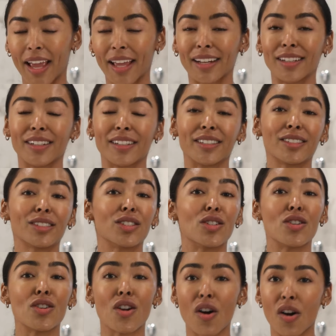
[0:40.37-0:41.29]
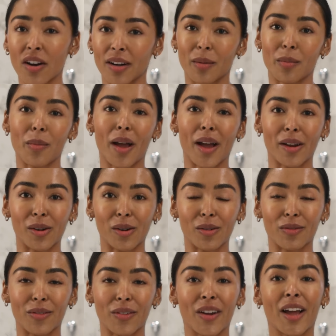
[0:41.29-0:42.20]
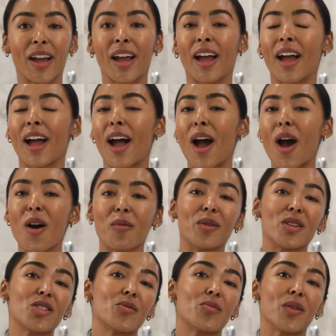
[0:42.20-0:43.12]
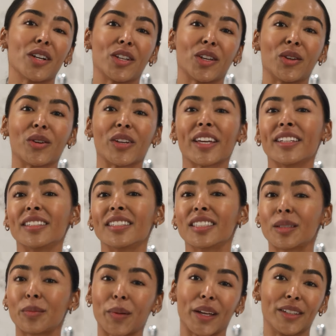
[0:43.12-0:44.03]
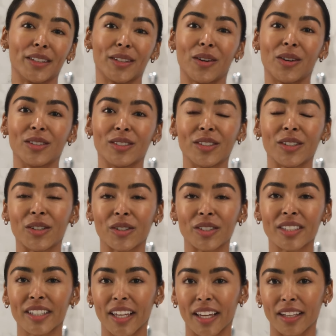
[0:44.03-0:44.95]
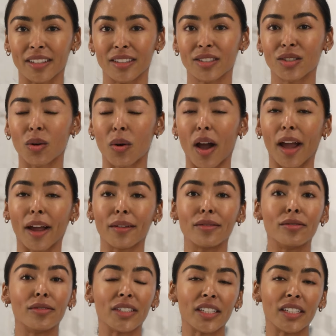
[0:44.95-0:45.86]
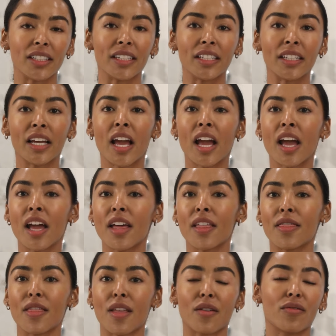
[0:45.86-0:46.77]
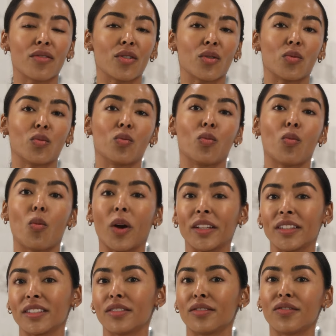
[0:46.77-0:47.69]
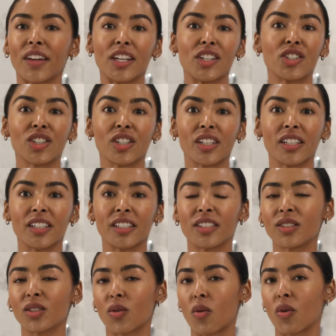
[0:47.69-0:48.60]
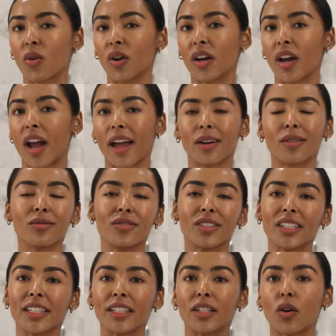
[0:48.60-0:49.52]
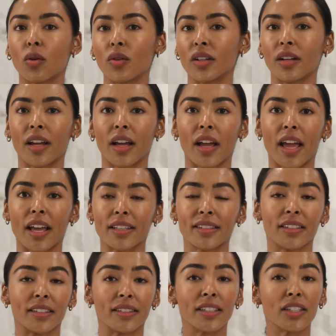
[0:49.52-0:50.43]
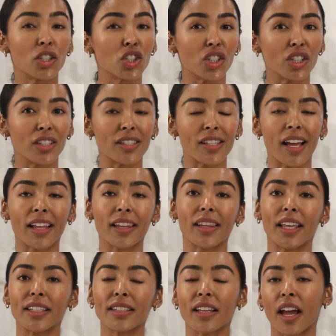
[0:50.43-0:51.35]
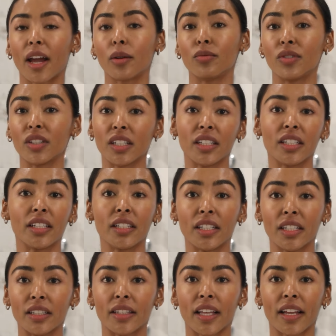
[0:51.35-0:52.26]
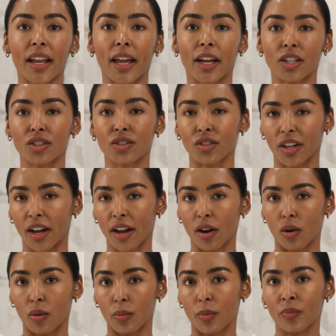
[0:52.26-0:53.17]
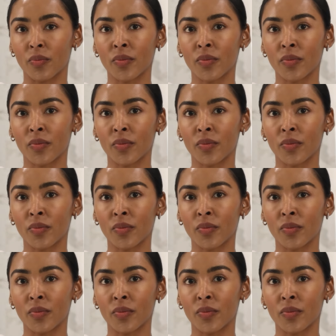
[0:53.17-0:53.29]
and it's not a matter of how much money you can spend onto your skin. So I really never went to facialists, or I don't really go to aestheticians unless I really need that extra help.